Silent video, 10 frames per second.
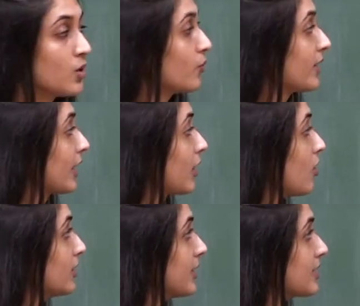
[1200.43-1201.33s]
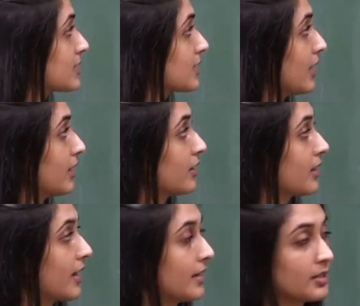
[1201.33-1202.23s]
we record this in the
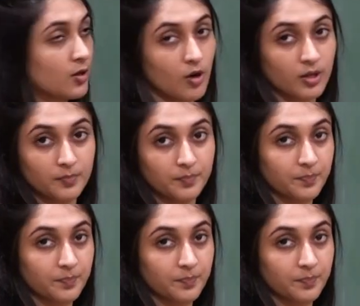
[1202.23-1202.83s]
credit column.